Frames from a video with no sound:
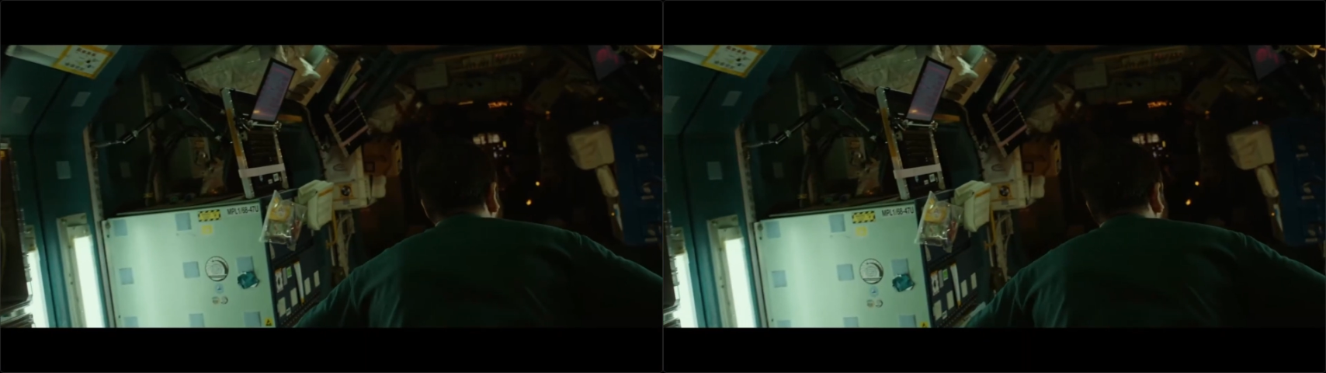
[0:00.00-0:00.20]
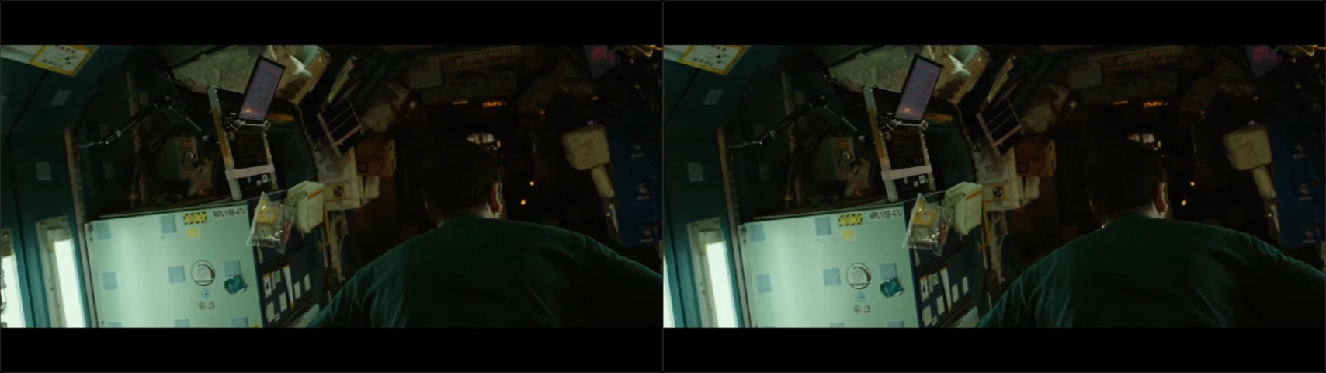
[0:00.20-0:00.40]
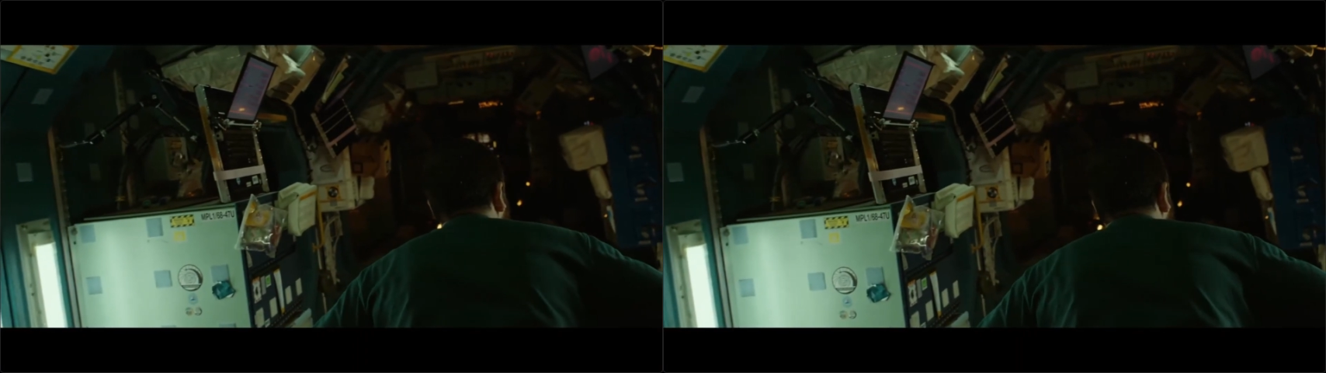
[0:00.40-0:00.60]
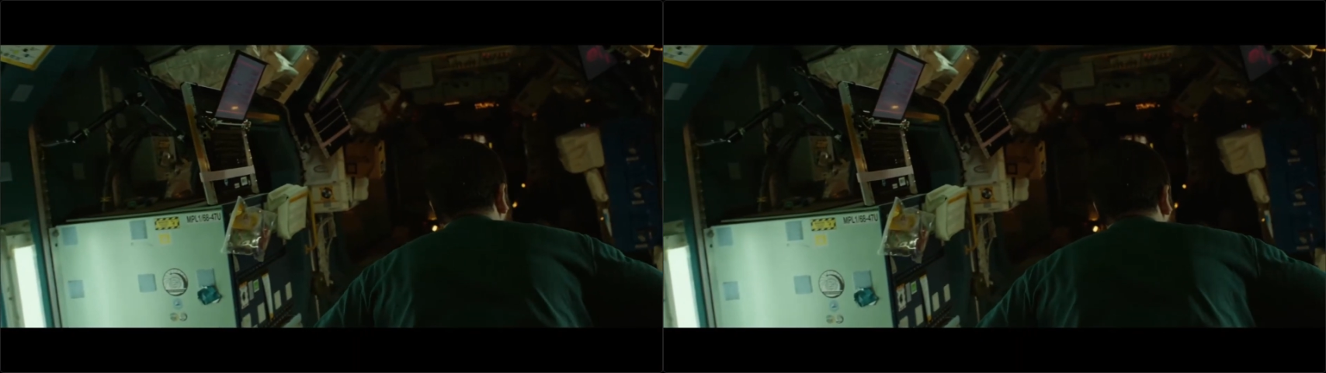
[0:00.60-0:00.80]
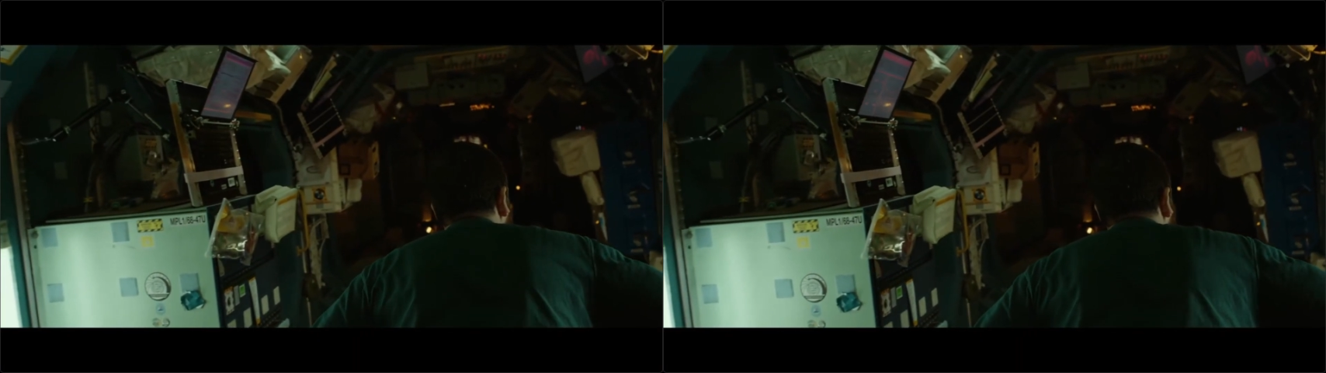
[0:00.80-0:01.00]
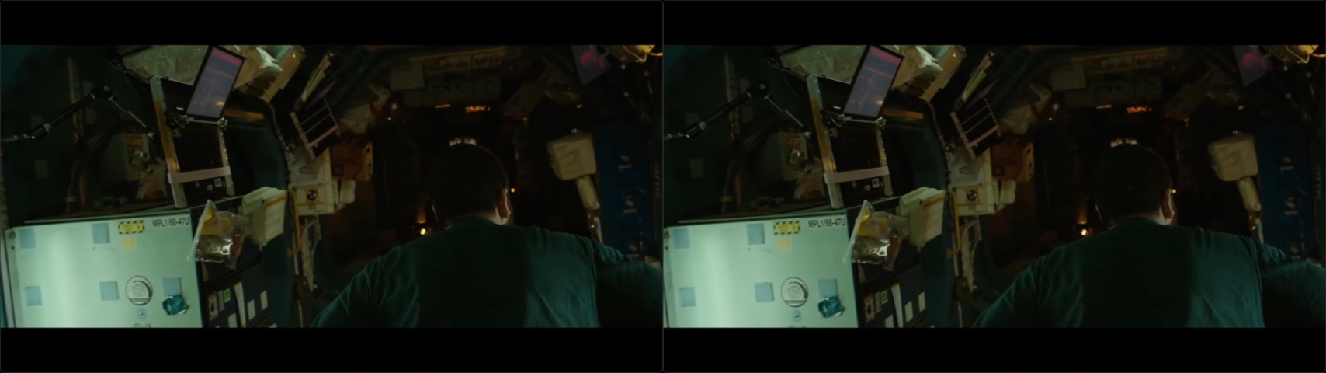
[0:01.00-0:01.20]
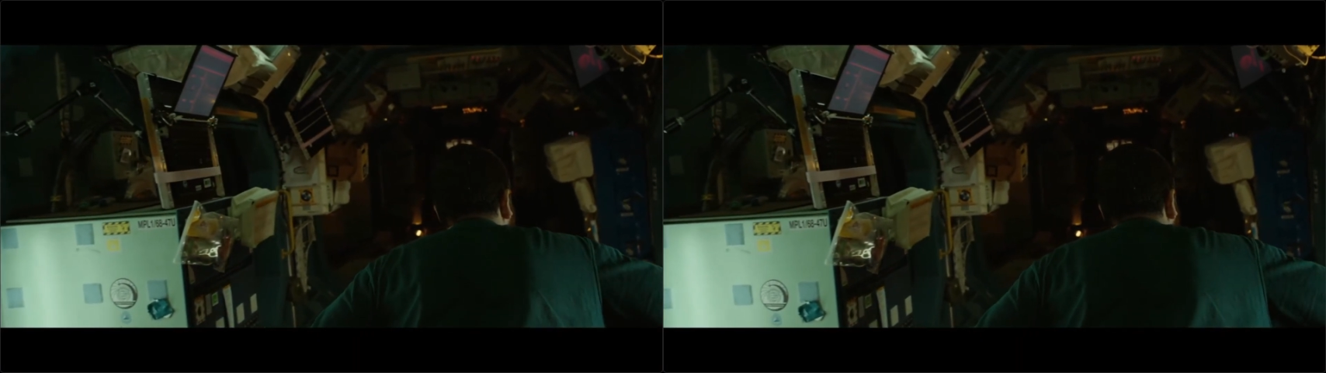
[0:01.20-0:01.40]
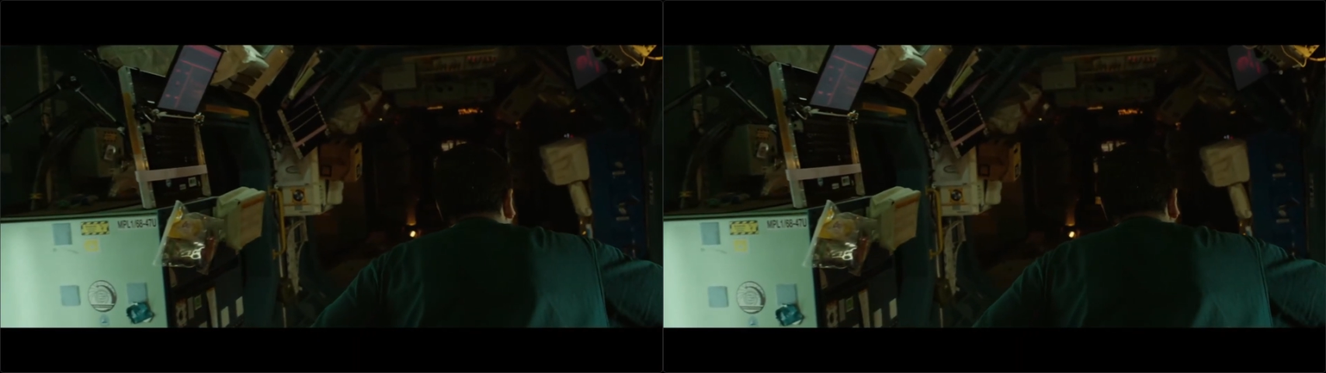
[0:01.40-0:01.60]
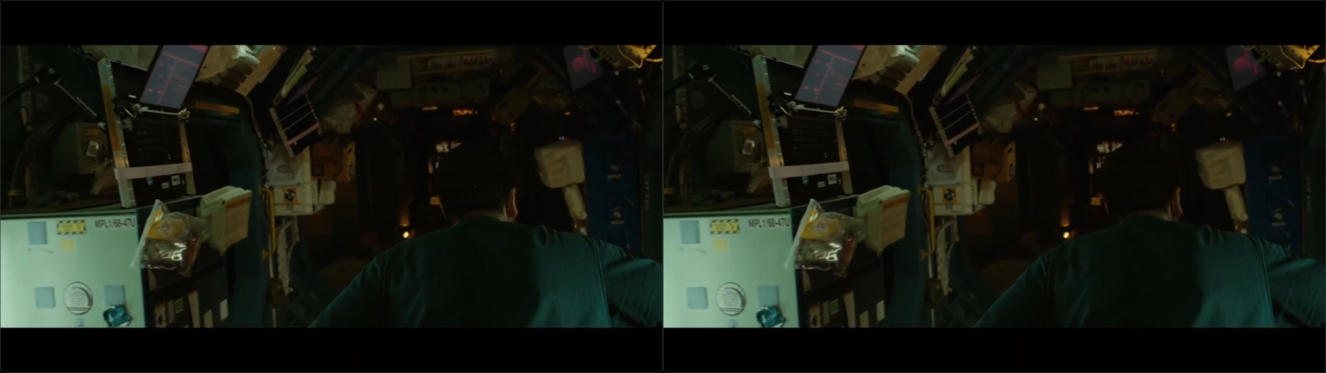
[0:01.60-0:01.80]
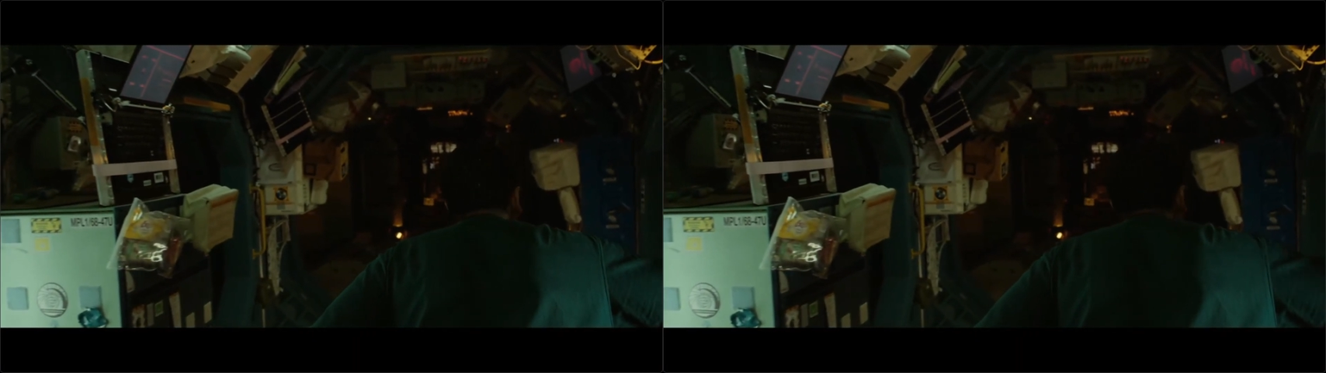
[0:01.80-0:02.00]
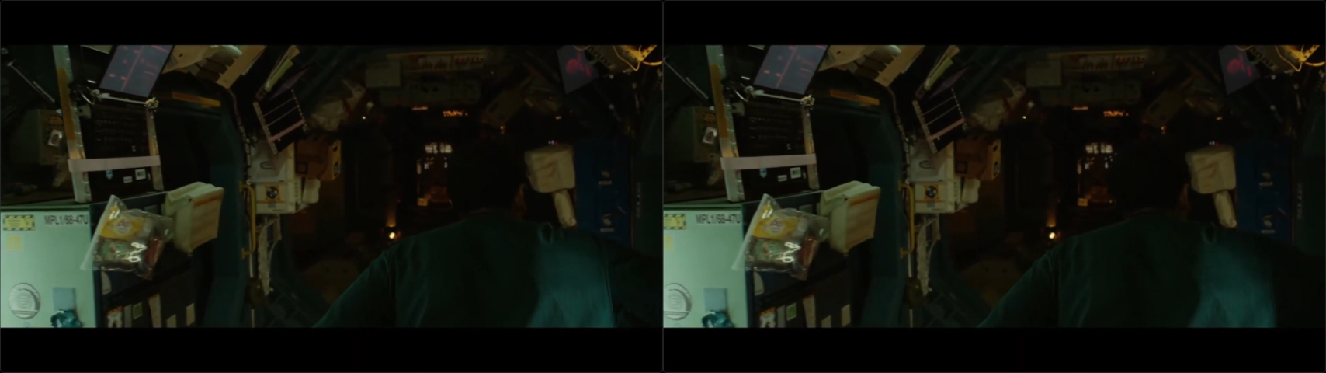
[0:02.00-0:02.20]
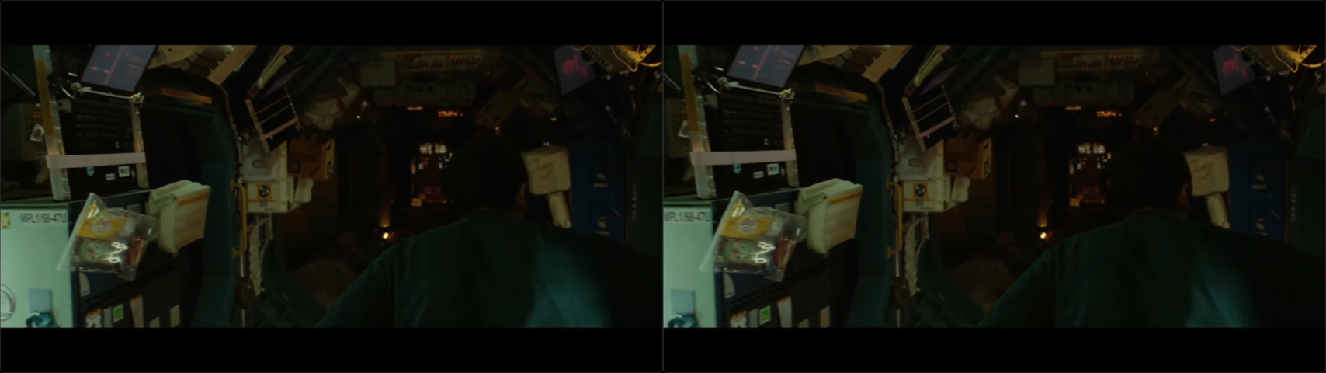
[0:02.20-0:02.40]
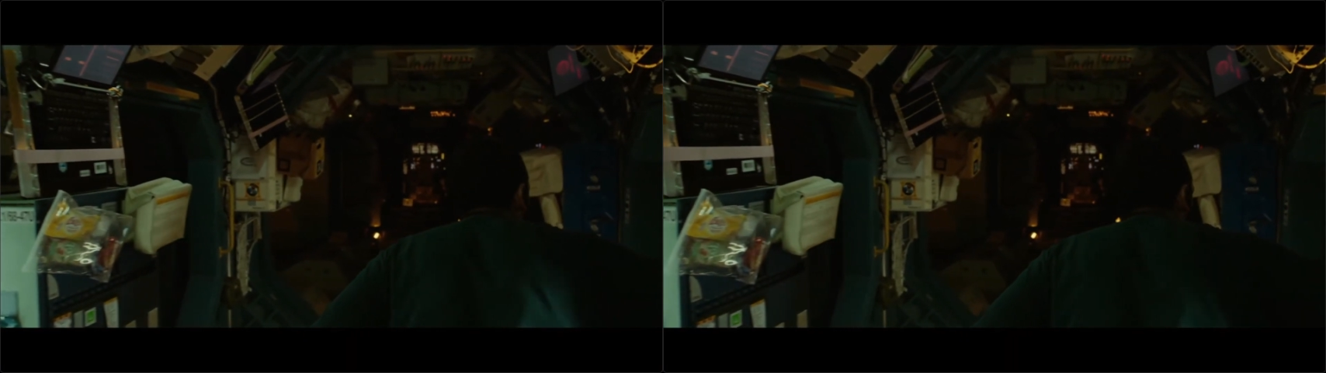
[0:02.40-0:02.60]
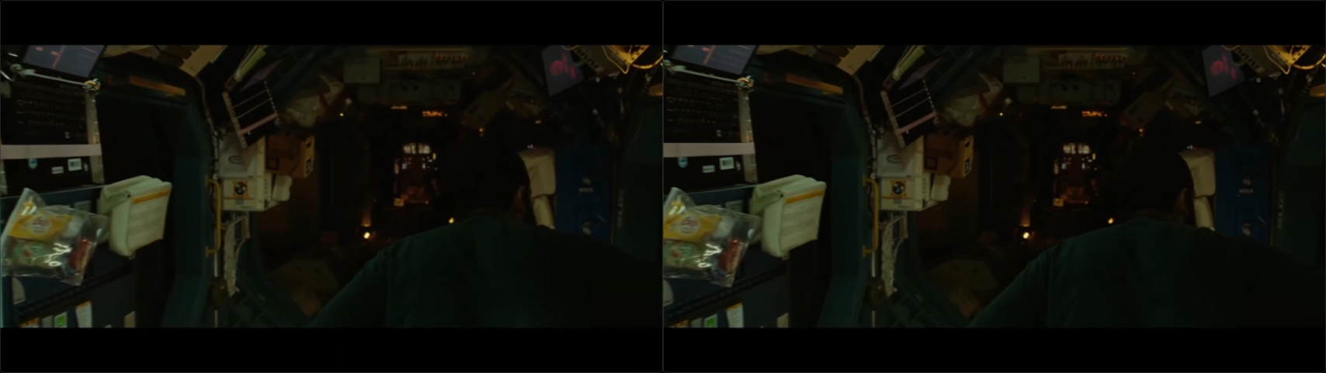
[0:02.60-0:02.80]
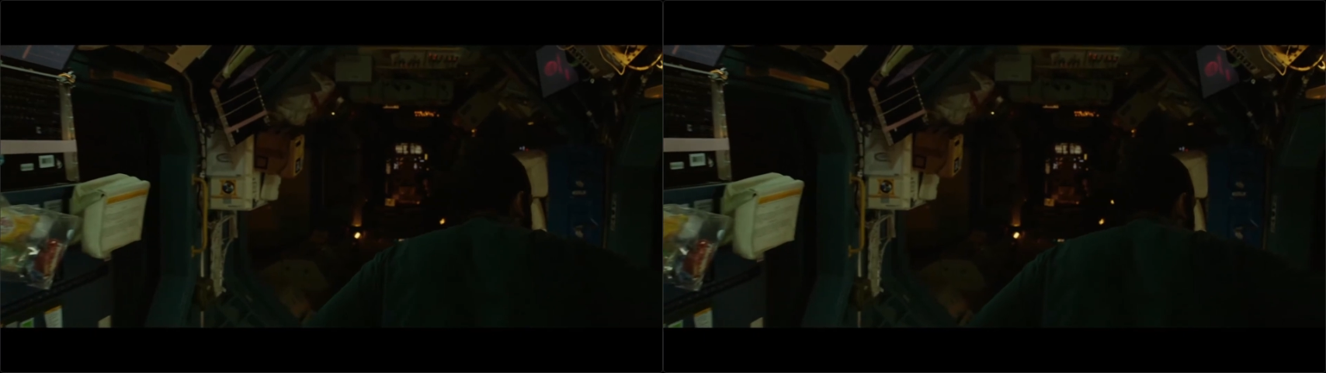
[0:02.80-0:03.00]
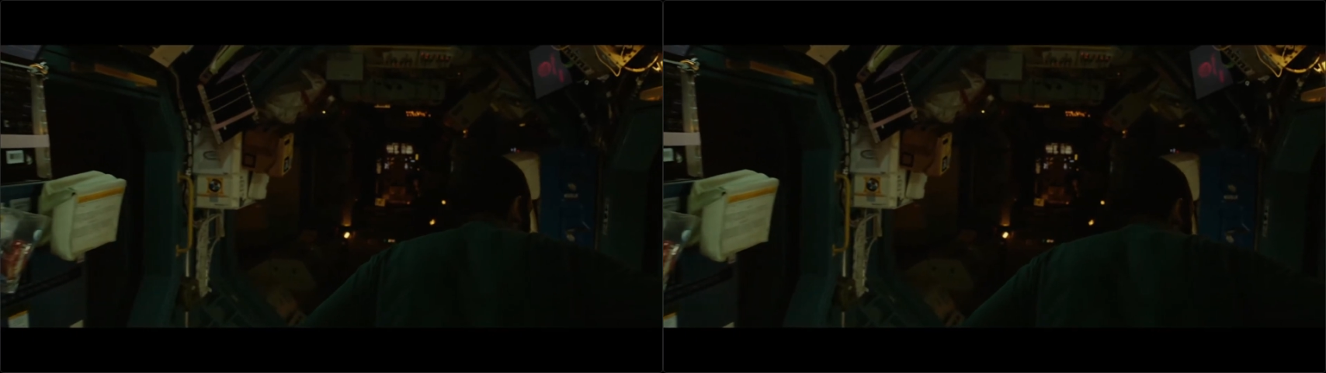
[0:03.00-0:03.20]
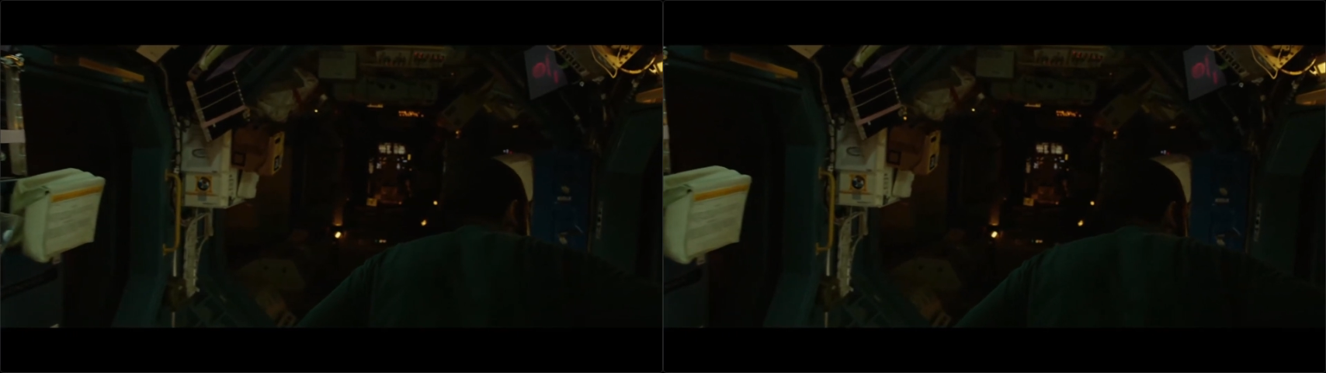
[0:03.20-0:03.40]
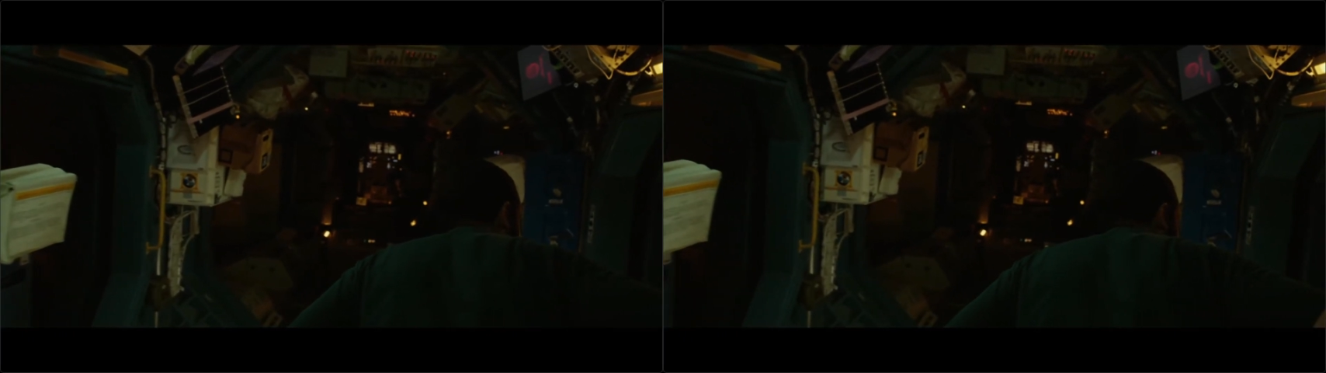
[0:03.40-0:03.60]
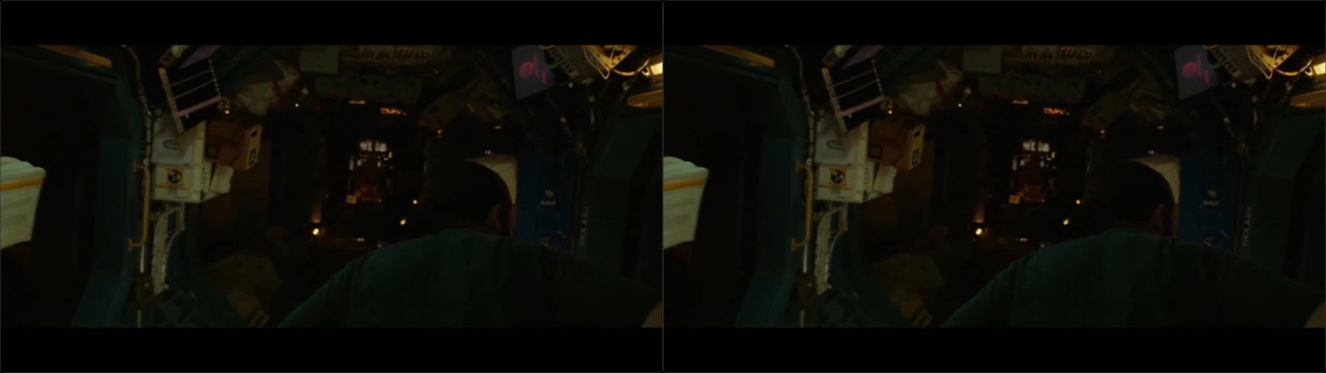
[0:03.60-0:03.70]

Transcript: No face is visible, so there are no lips to read.